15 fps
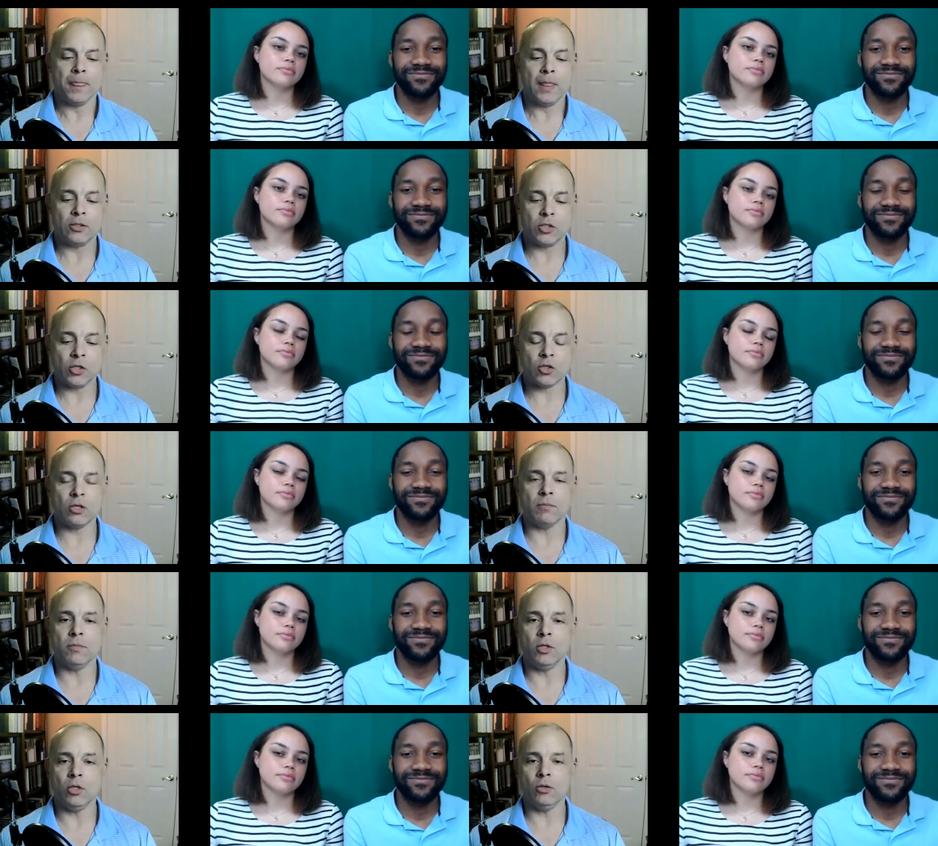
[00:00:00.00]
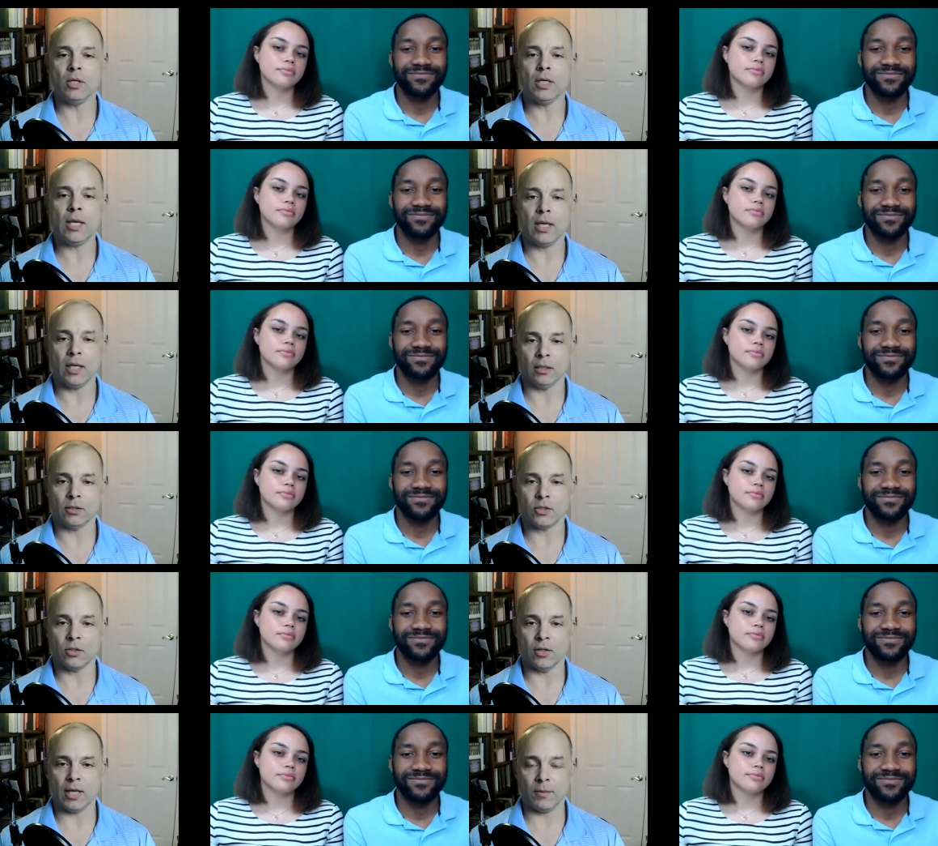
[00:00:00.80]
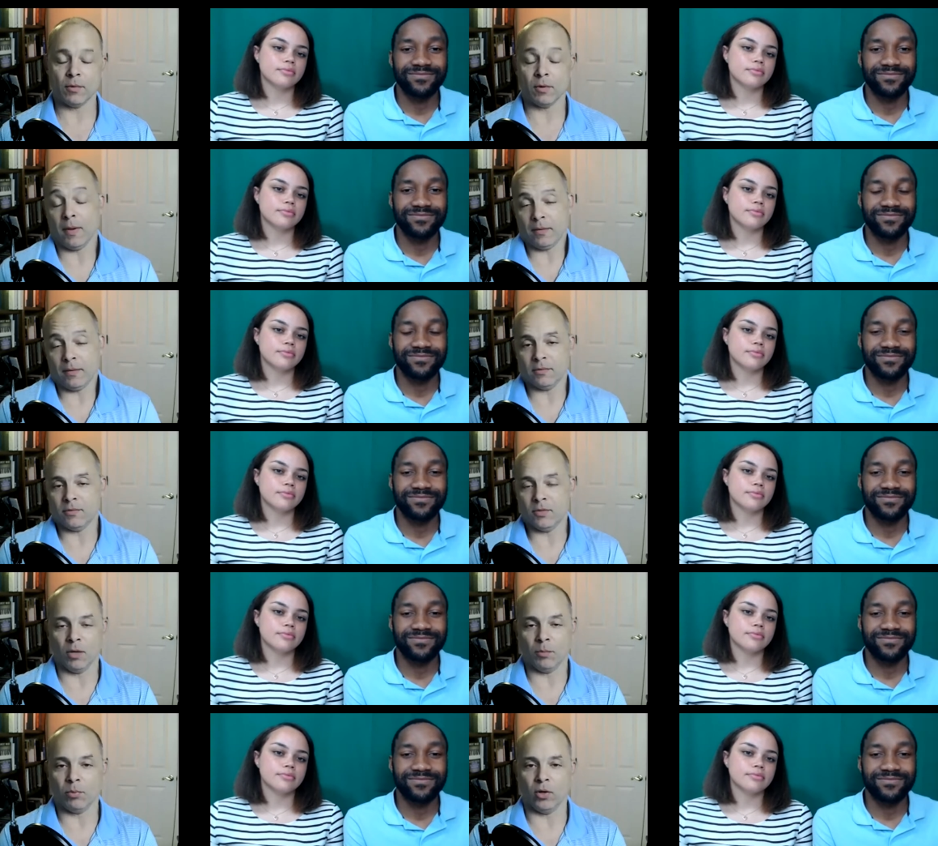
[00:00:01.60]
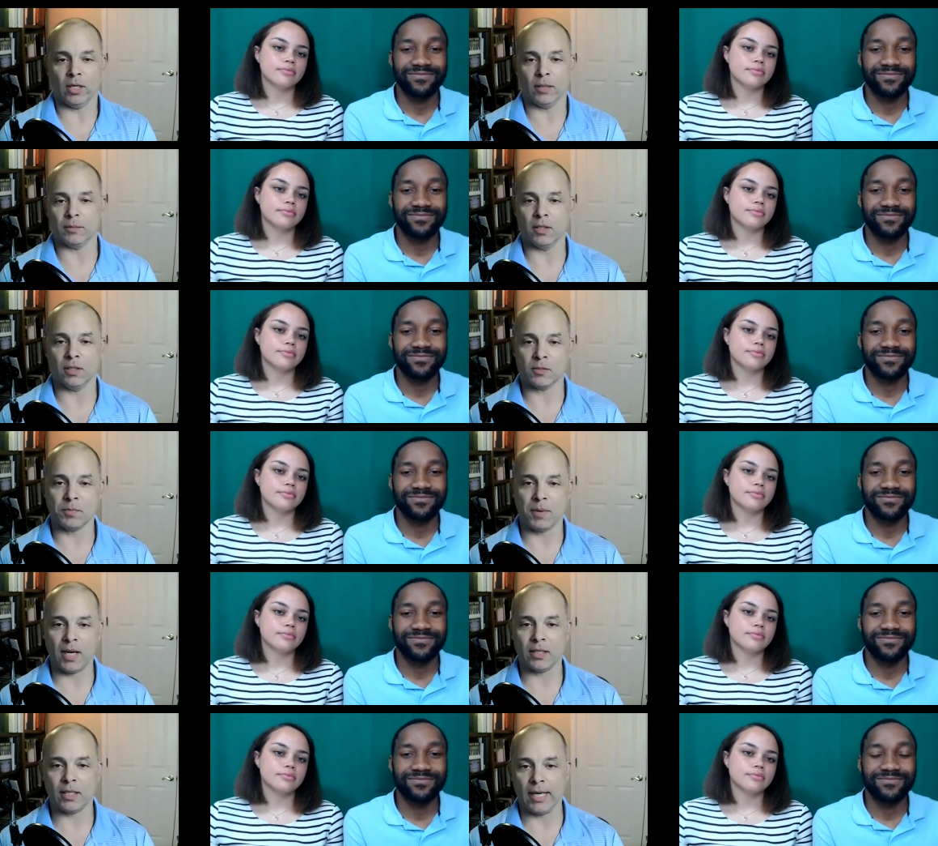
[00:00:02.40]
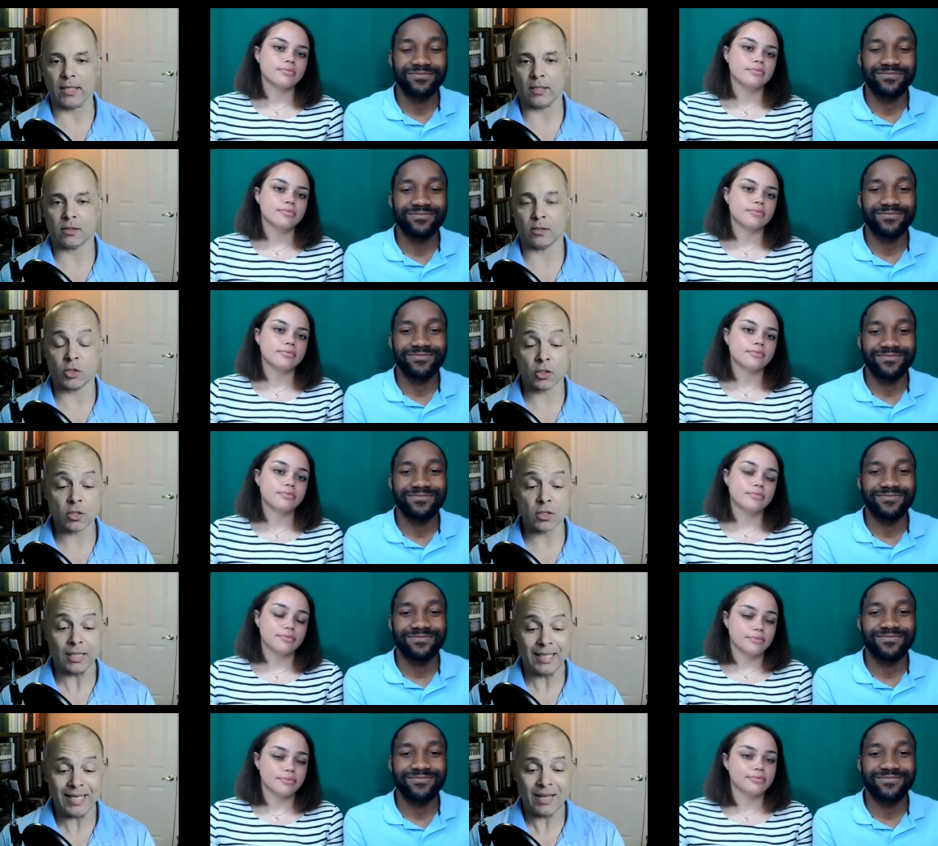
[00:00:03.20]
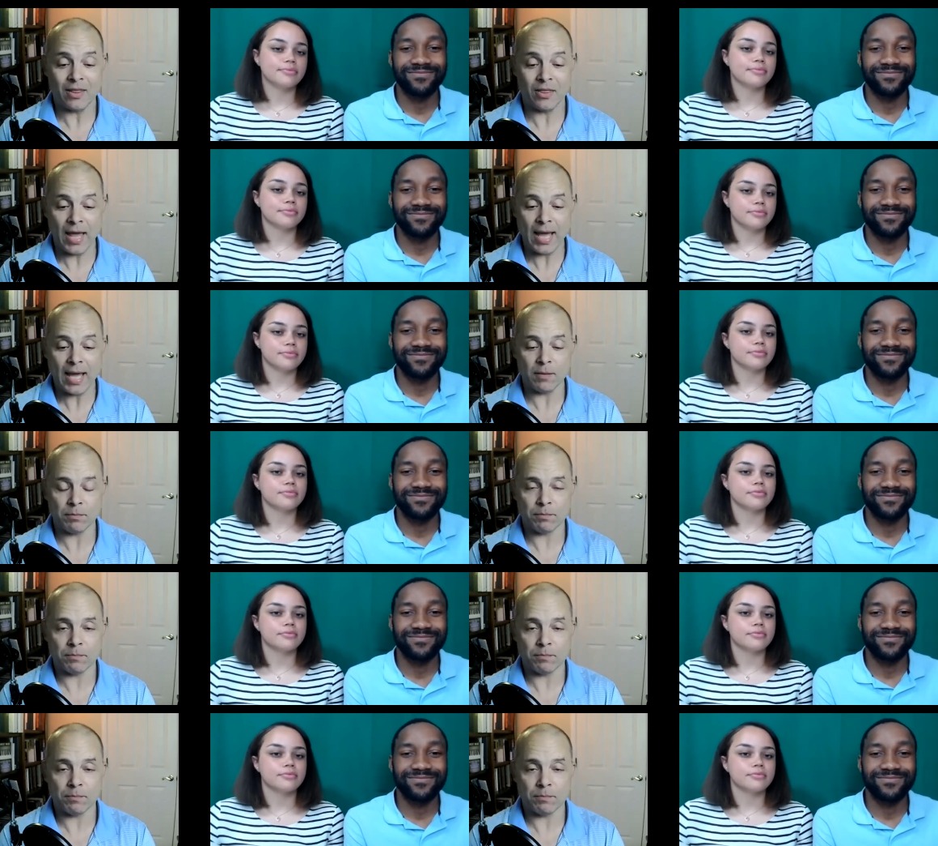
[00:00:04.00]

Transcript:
Speaker 1: just communicating to them, or maybe, you know, pointing them to this podcast, just that that